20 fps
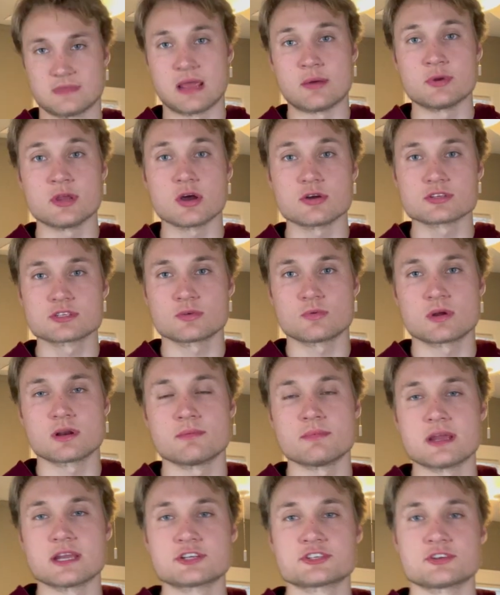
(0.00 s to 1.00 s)
And we also want to
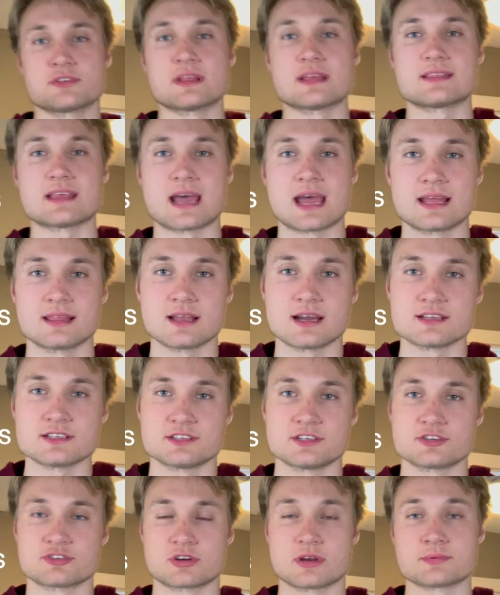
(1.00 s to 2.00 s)
make sure that the headlines and
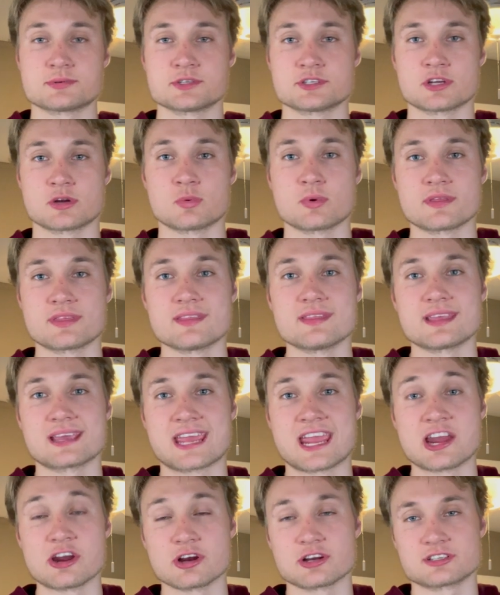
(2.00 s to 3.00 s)
descriptions are within the
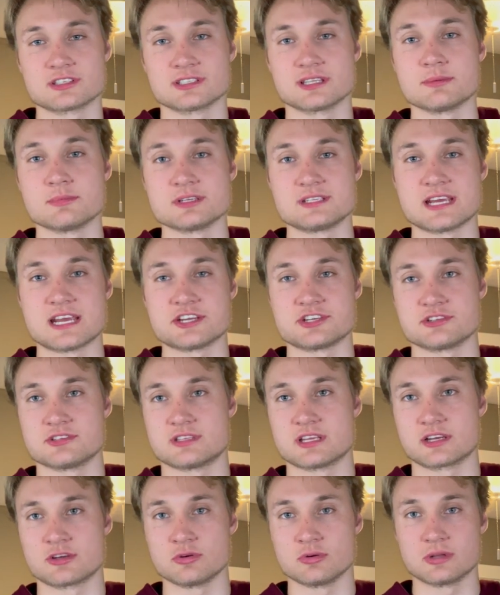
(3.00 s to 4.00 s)
character limitations
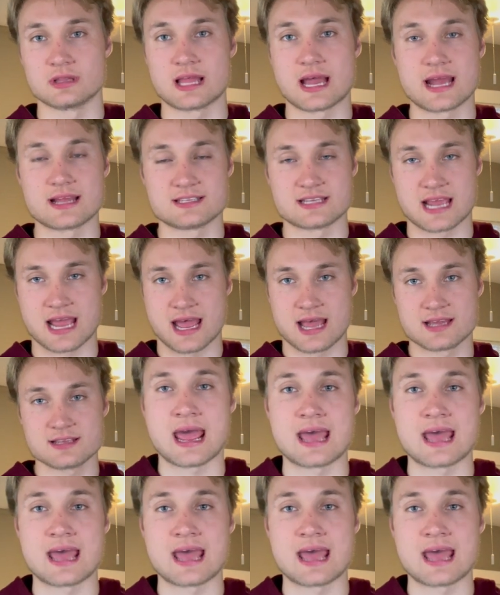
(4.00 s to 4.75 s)
that Google Ads has.